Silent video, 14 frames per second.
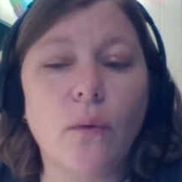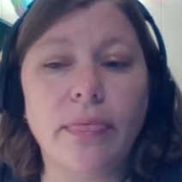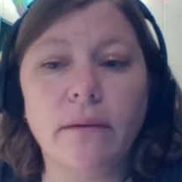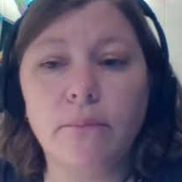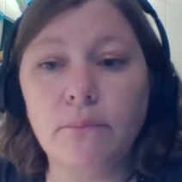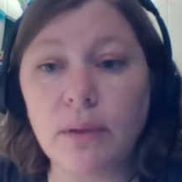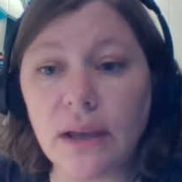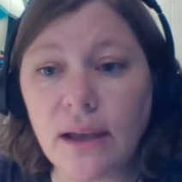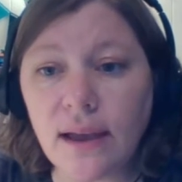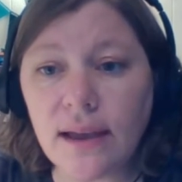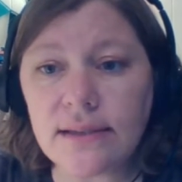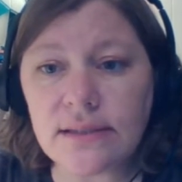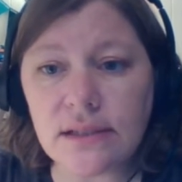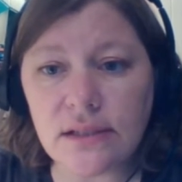the big
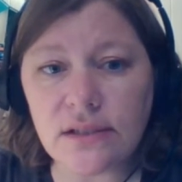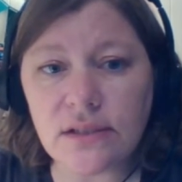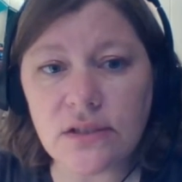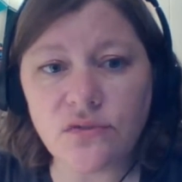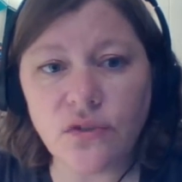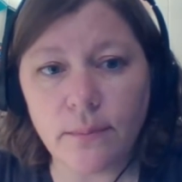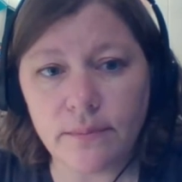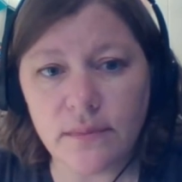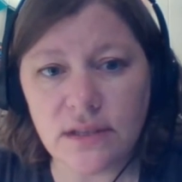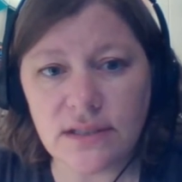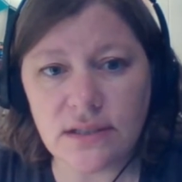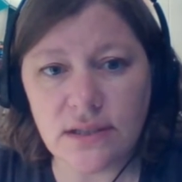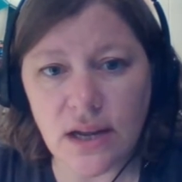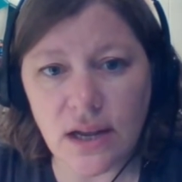ideas from this
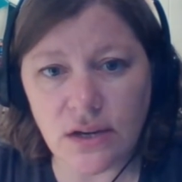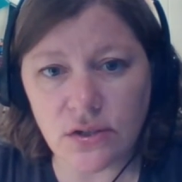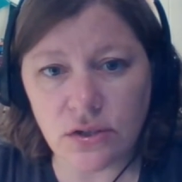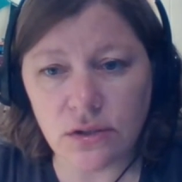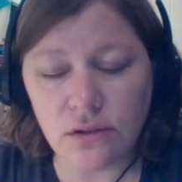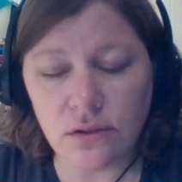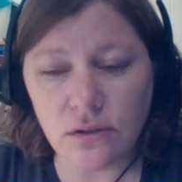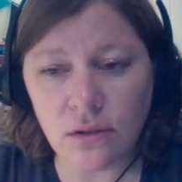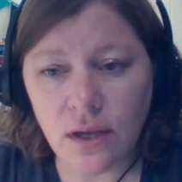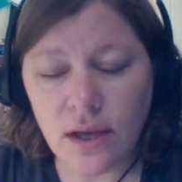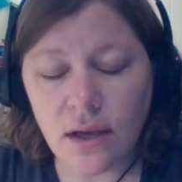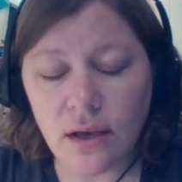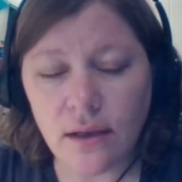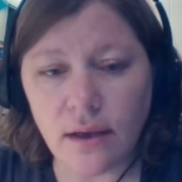standard
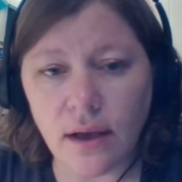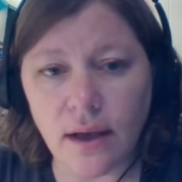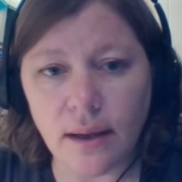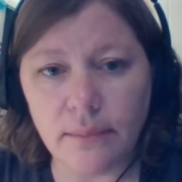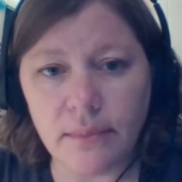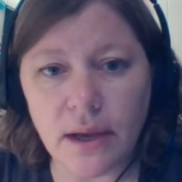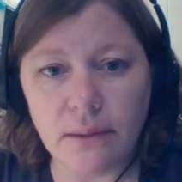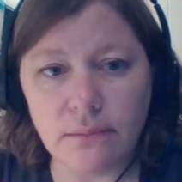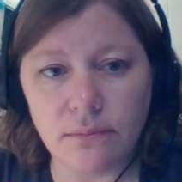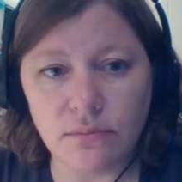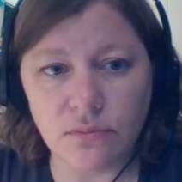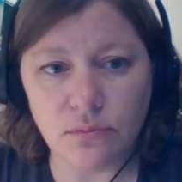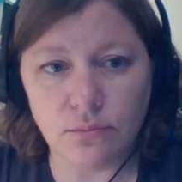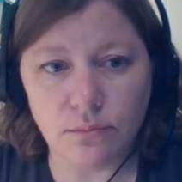that
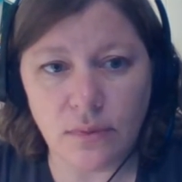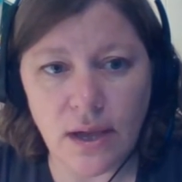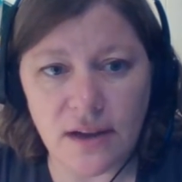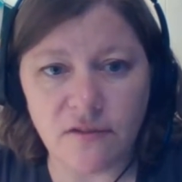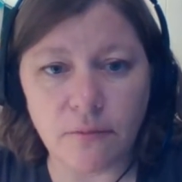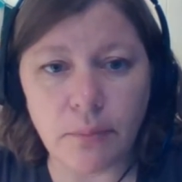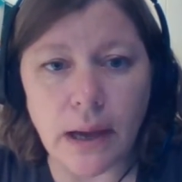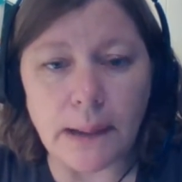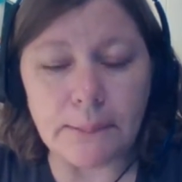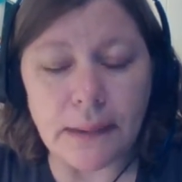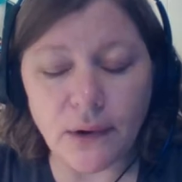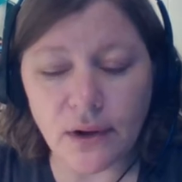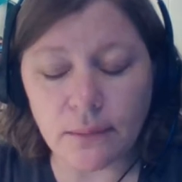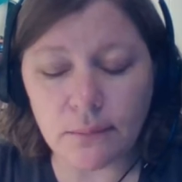kind of pop
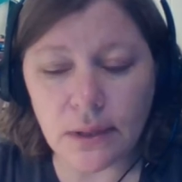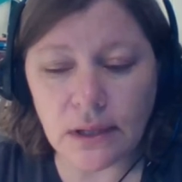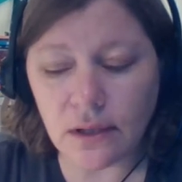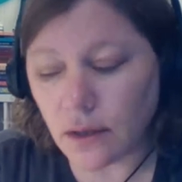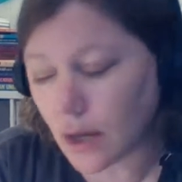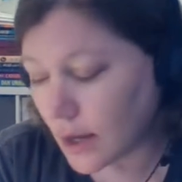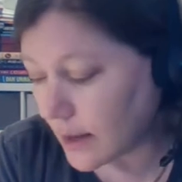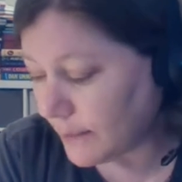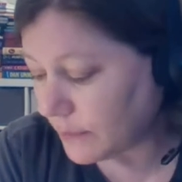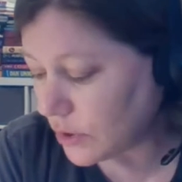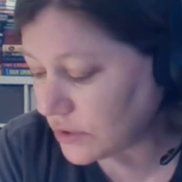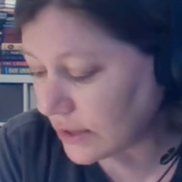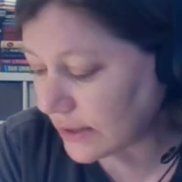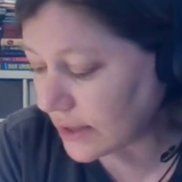out at me
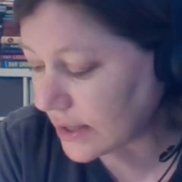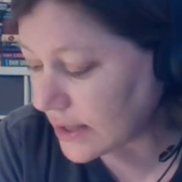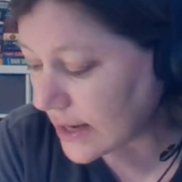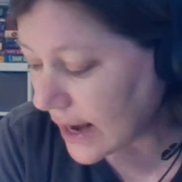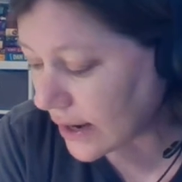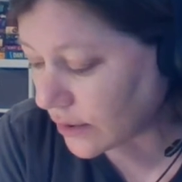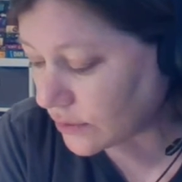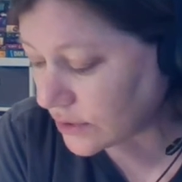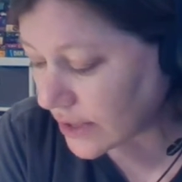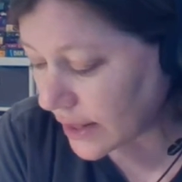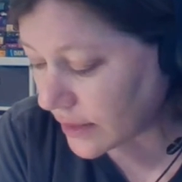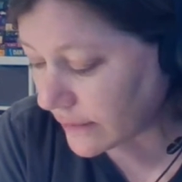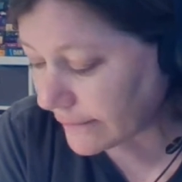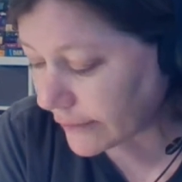using the nouns
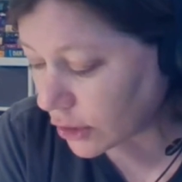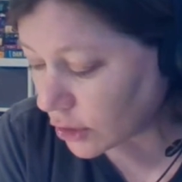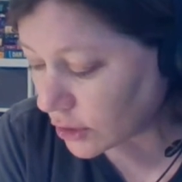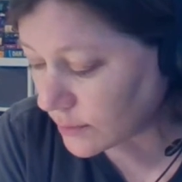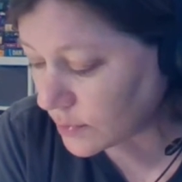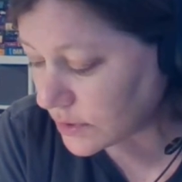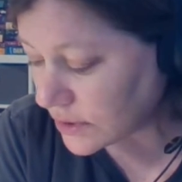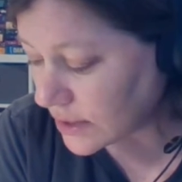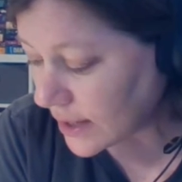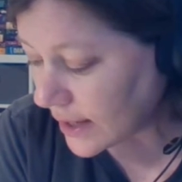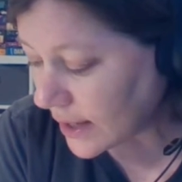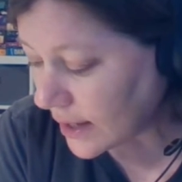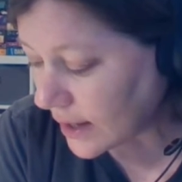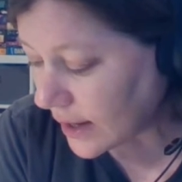and the verbs
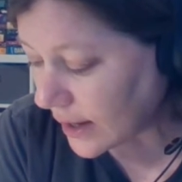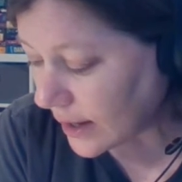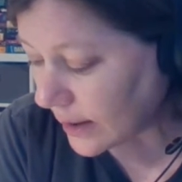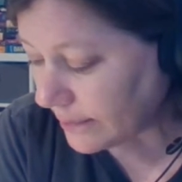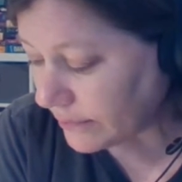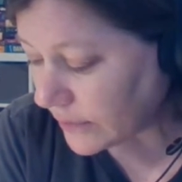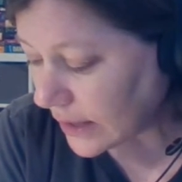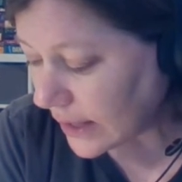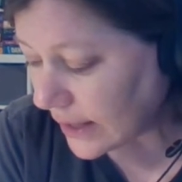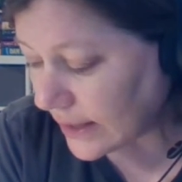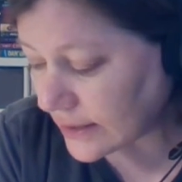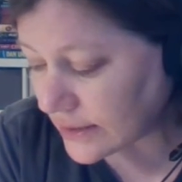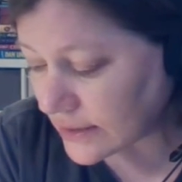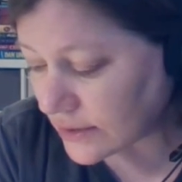
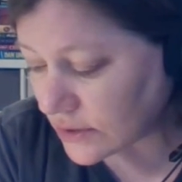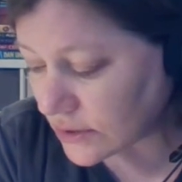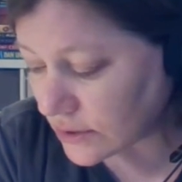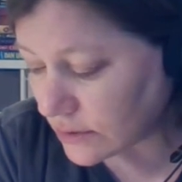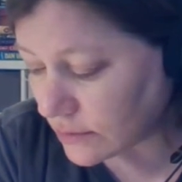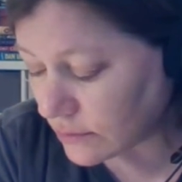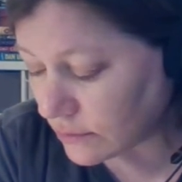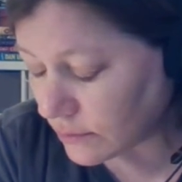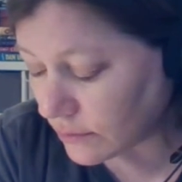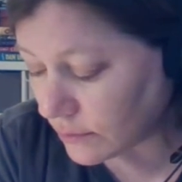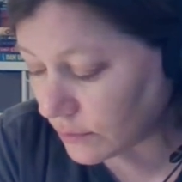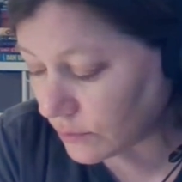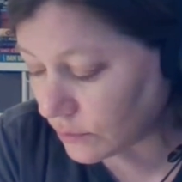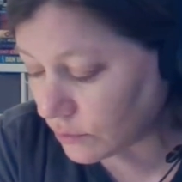is
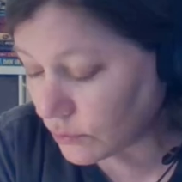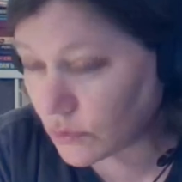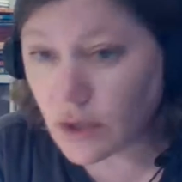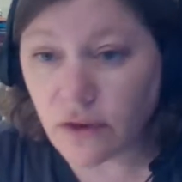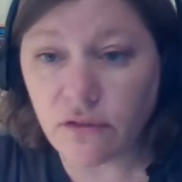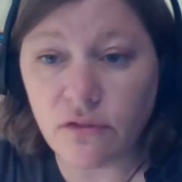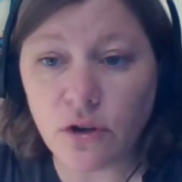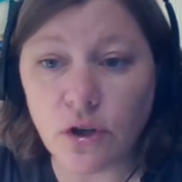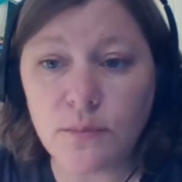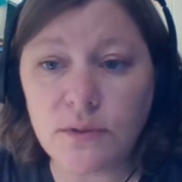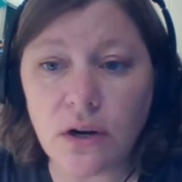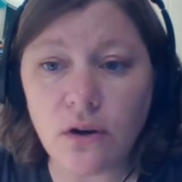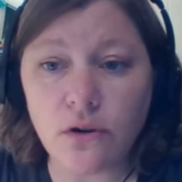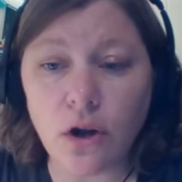the
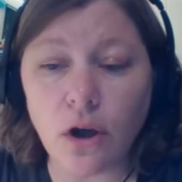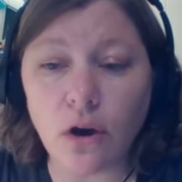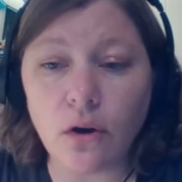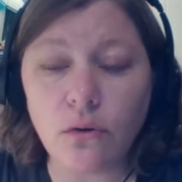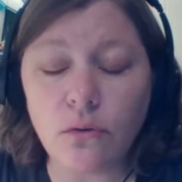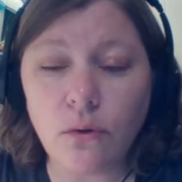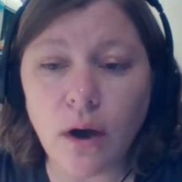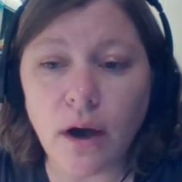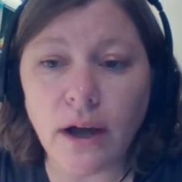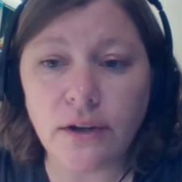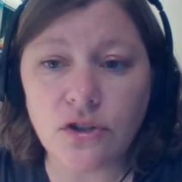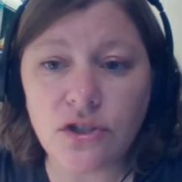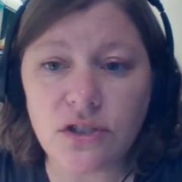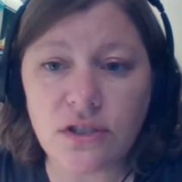verbs are know,
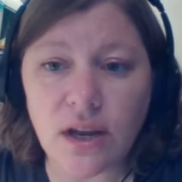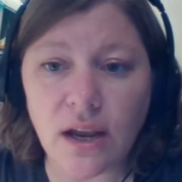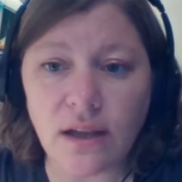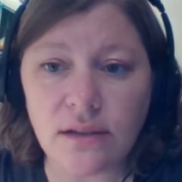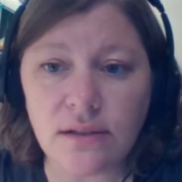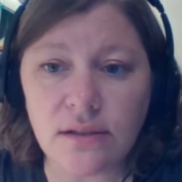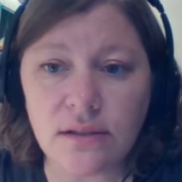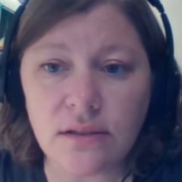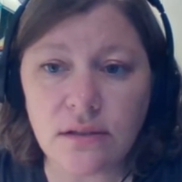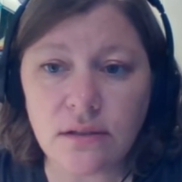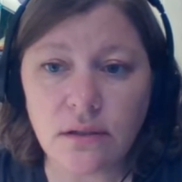understand,